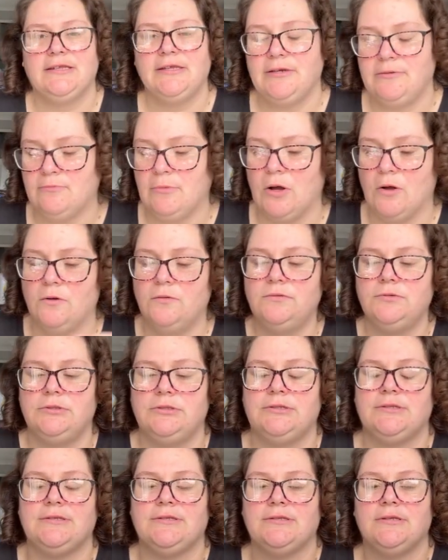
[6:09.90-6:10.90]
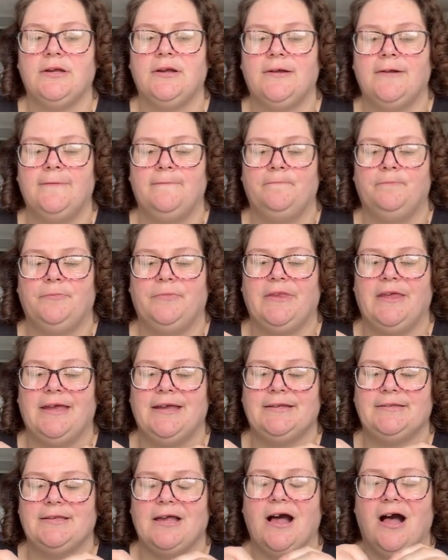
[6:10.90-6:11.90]
in molds.
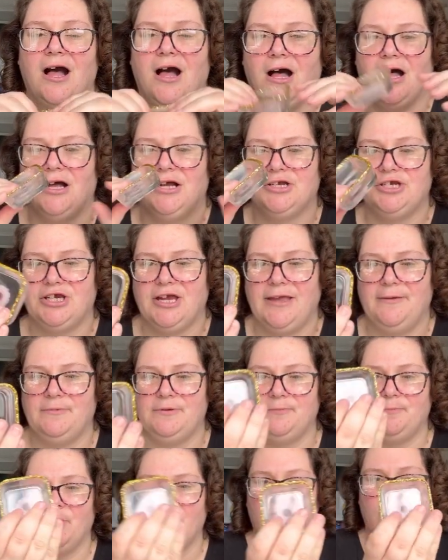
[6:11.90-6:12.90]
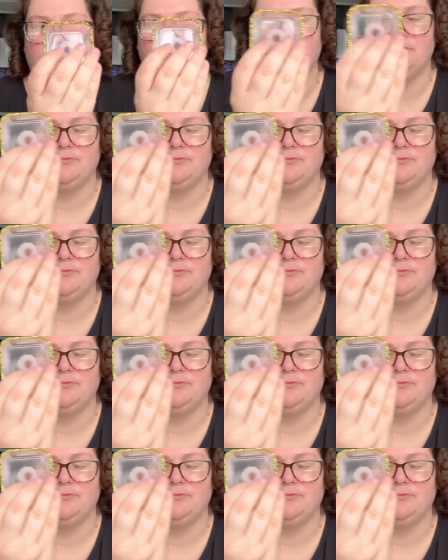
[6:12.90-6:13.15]
There's a heart-shaped bowl,